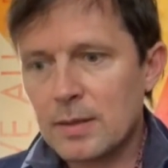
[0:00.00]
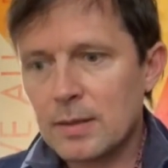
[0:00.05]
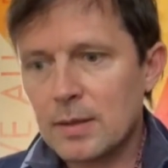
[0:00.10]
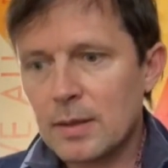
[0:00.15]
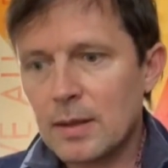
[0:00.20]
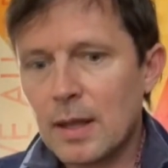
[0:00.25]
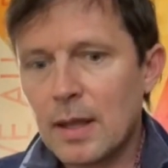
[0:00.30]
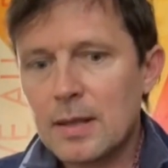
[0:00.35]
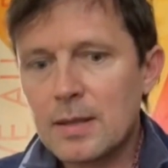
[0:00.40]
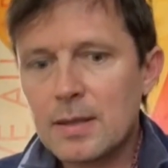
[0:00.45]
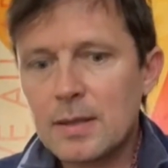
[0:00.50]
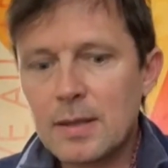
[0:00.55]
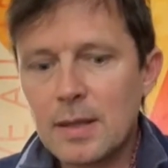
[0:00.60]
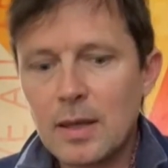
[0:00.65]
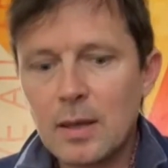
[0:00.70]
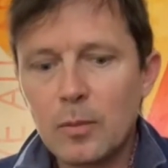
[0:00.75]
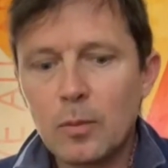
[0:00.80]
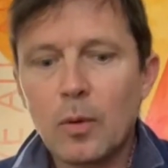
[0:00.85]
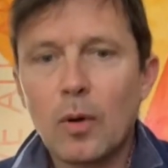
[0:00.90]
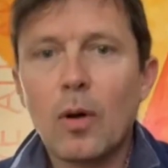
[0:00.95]
Let's
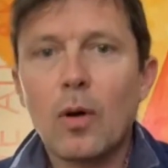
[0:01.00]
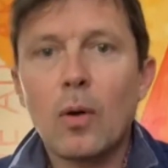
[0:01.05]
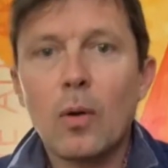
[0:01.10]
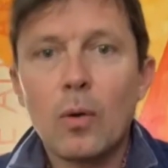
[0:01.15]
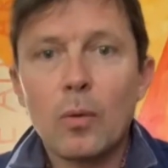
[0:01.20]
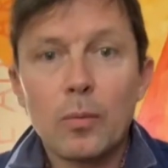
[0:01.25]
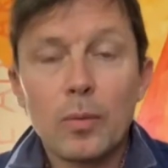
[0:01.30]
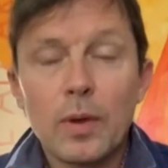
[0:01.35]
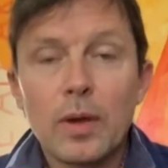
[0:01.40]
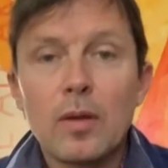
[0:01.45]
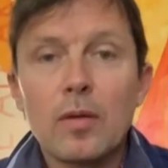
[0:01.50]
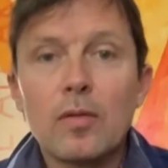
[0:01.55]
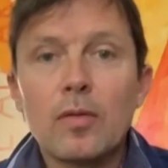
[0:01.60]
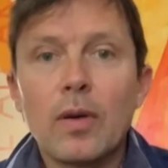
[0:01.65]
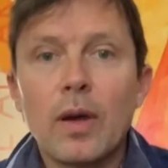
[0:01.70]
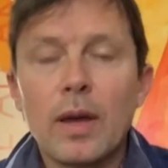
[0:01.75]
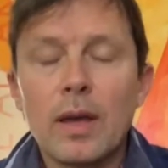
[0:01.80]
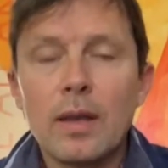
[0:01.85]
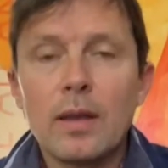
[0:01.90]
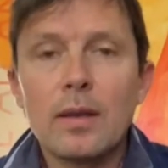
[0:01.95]
see what hope we can
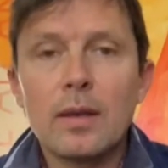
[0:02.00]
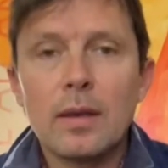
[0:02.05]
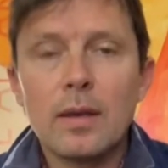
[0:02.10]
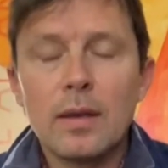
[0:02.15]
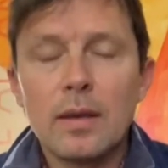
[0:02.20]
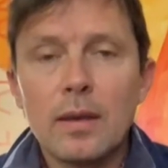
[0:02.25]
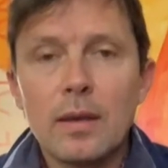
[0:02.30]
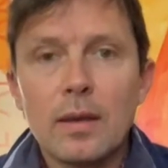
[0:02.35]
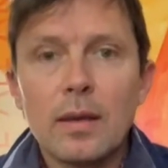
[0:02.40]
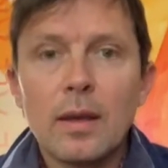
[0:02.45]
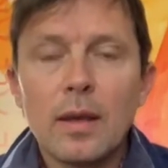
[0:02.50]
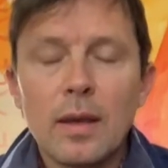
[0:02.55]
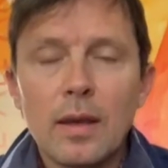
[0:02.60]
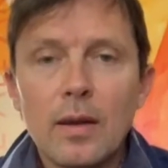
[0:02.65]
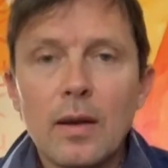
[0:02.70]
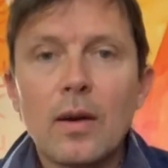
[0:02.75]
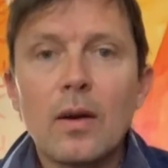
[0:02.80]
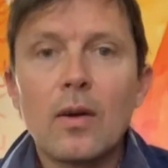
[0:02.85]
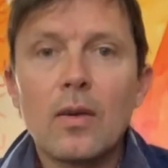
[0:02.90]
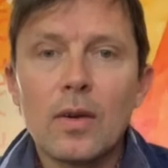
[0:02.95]
find in
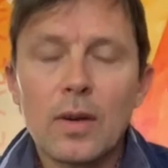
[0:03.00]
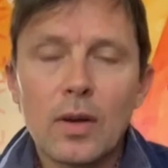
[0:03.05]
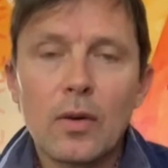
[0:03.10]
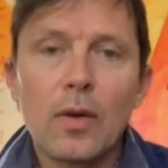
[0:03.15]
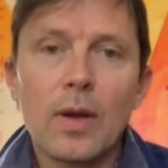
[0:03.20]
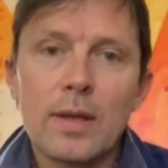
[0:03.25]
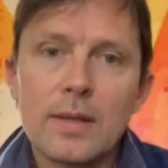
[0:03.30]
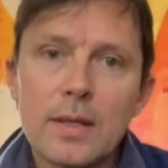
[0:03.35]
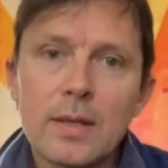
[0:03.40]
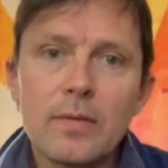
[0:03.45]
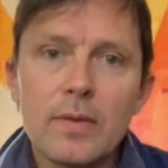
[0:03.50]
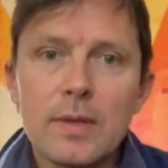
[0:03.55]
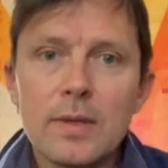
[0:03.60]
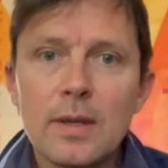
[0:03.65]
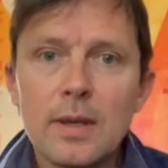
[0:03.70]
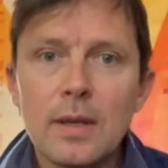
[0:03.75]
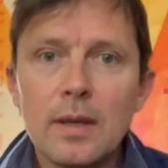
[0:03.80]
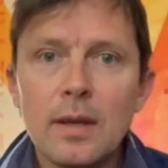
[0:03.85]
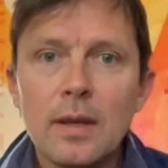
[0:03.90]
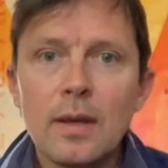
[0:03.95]
art and
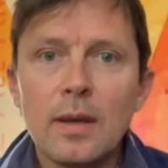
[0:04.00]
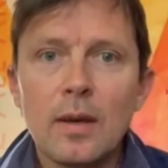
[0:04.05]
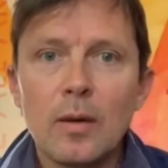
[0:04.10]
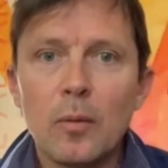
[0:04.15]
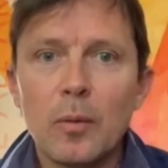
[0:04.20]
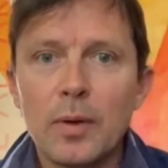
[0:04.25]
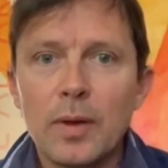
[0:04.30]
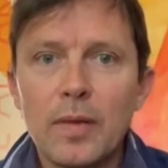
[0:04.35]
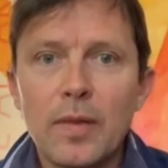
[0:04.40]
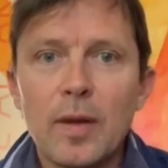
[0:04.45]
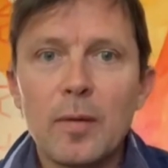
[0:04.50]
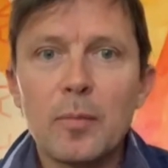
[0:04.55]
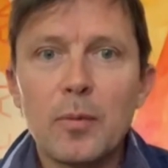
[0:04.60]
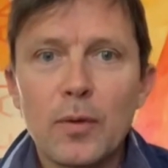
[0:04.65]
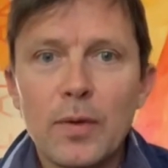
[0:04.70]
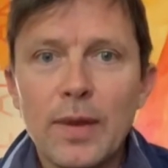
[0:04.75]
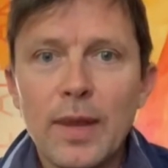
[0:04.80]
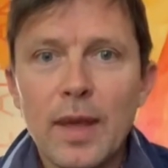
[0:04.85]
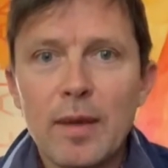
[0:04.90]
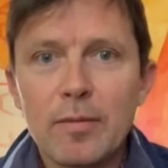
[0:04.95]
creativity. We need that more
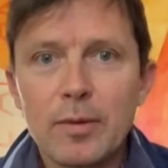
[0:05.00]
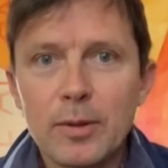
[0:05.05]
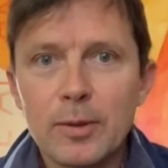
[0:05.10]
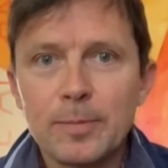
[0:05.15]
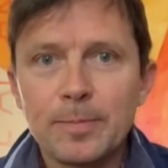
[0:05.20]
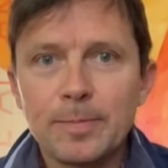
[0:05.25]
than ever.